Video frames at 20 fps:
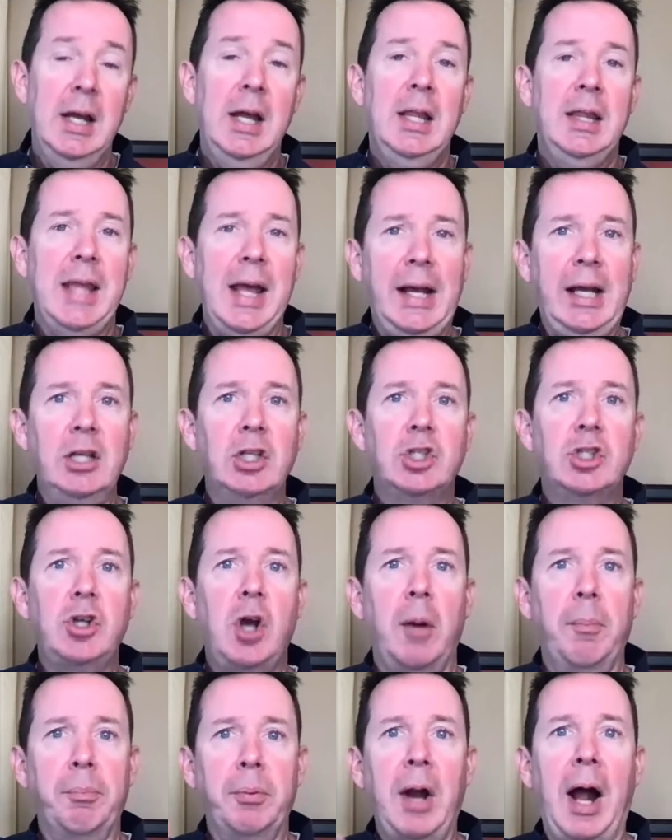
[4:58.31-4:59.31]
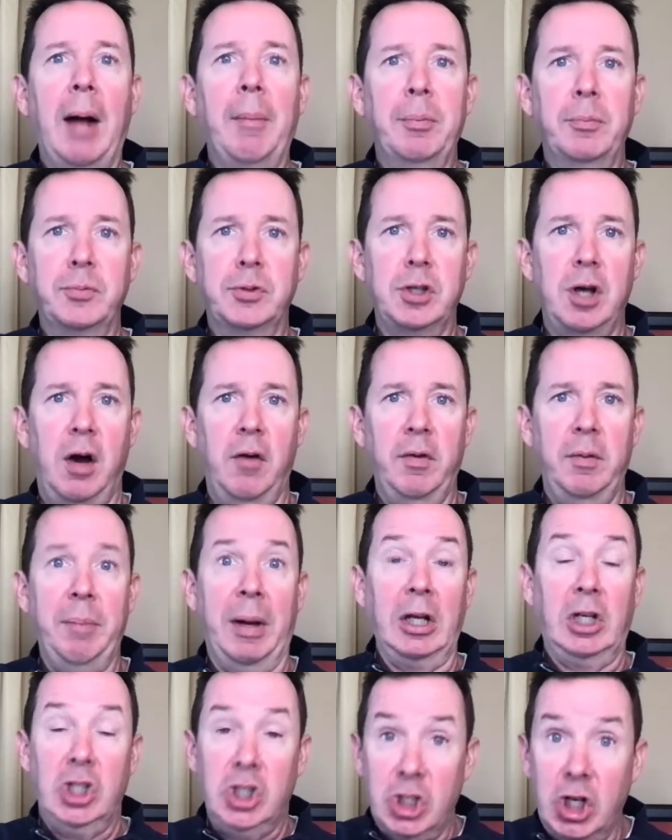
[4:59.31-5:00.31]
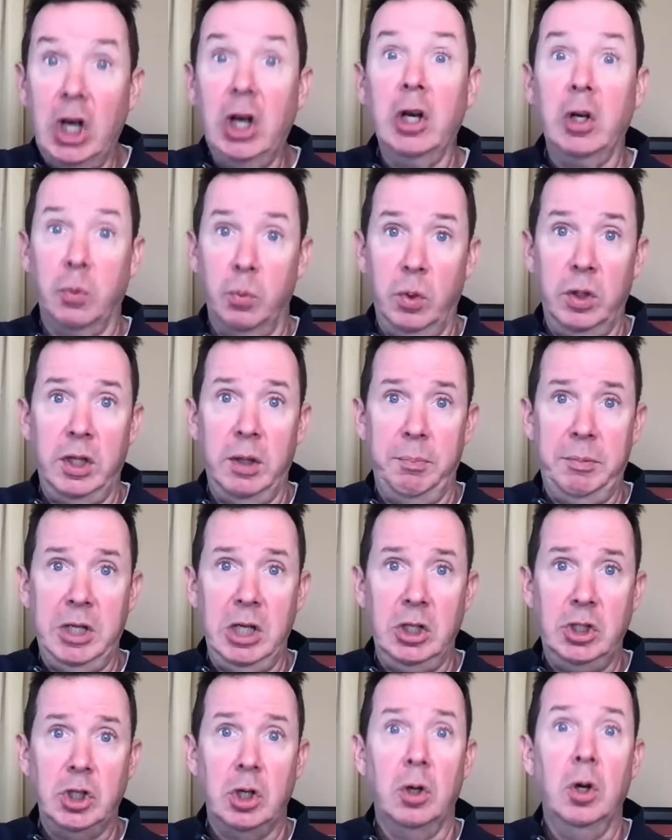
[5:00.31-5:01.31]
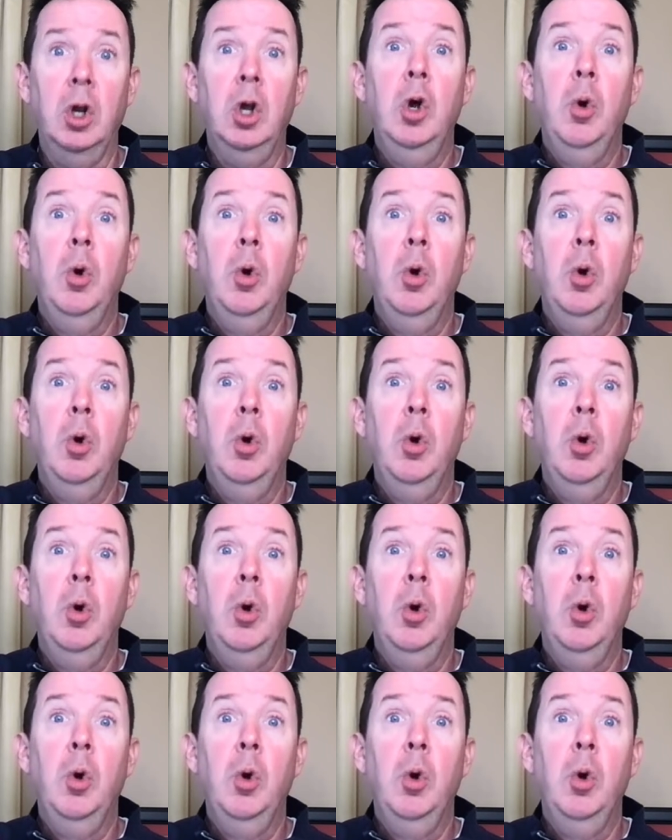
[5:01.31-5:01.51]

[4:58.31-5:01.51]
They can start problem solving by sharing with the teacher